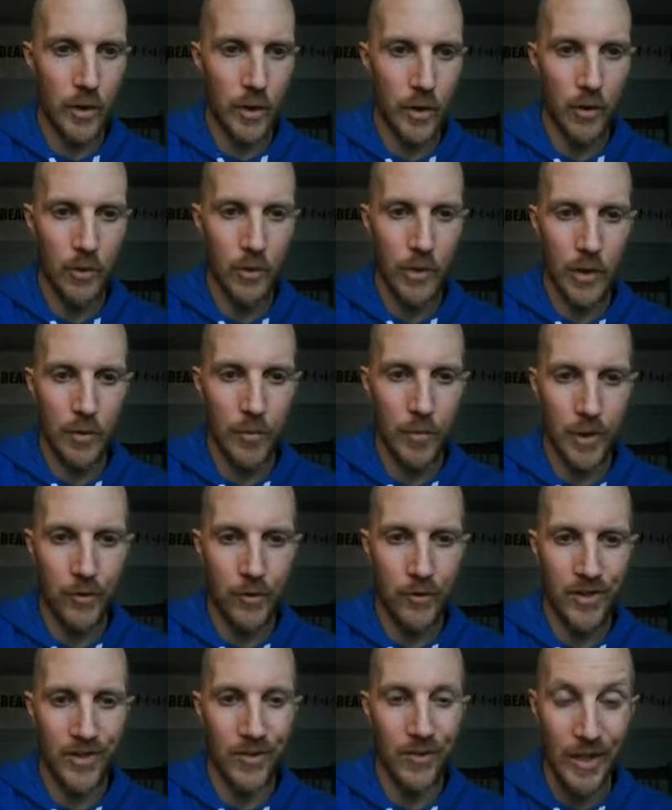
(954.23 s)
I know that
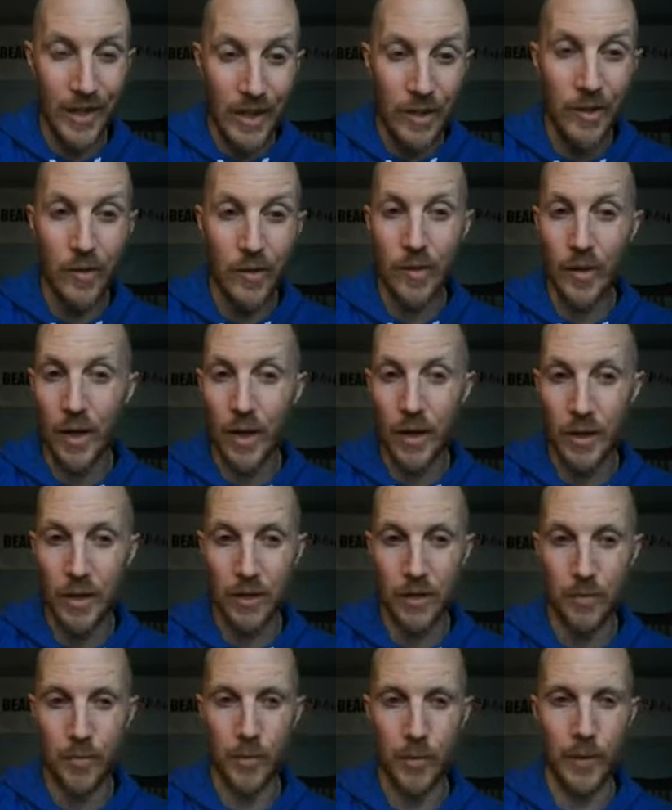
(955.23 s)
because it is inside
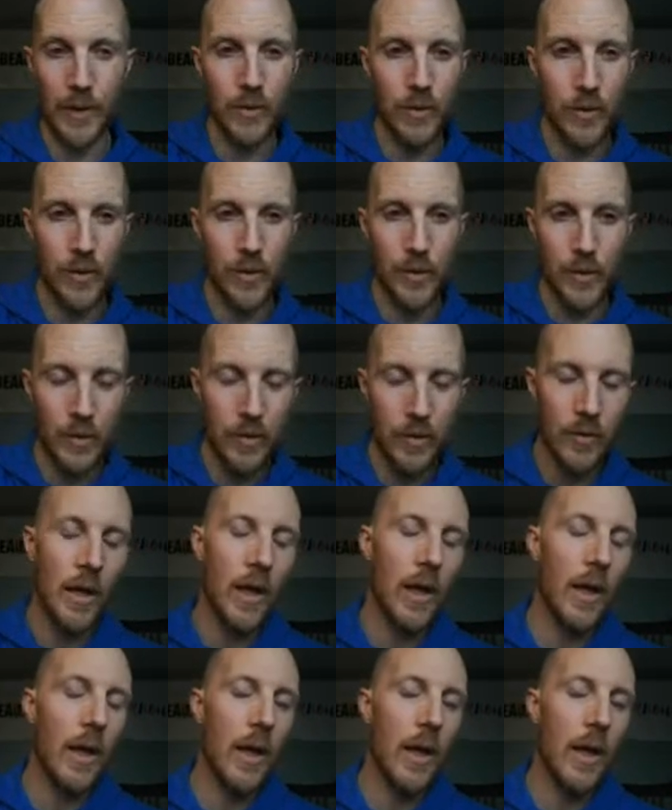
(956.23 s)
the parentheses.